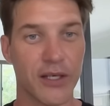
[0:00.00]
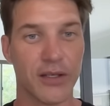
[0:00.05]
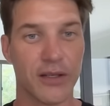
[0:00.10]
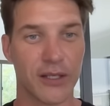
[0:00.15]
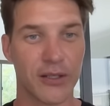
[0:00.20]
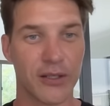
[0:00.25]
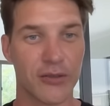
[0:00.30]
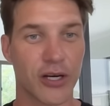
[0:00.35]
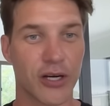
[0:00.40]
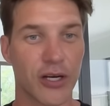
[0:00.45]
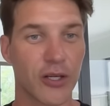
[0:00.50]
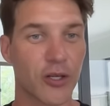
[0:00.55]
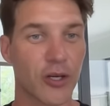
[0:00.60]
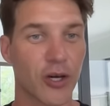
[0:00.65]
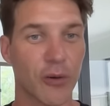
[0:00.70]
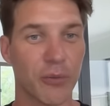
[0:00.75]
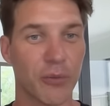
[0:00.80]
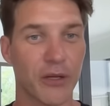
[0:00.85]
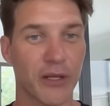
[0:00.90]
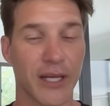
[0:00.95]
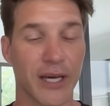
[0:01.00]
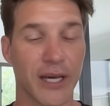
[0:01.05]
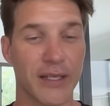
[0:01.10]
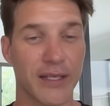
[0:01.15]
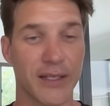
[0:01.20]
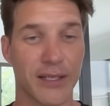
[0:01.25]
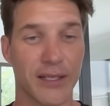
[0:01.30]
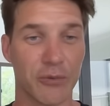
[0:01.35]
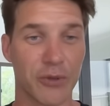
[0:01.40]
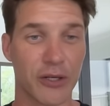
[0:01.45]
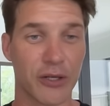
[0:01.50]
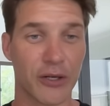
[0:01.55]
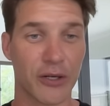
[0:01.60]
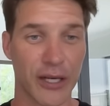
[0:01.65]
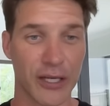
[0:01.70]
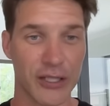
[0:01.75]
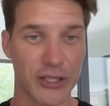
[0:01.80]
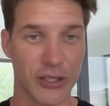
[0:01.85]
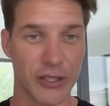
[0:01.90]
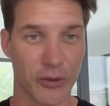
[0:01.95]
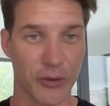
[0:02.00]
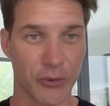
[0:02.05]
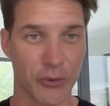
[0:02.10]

than trying to copy an idea that we don't actually know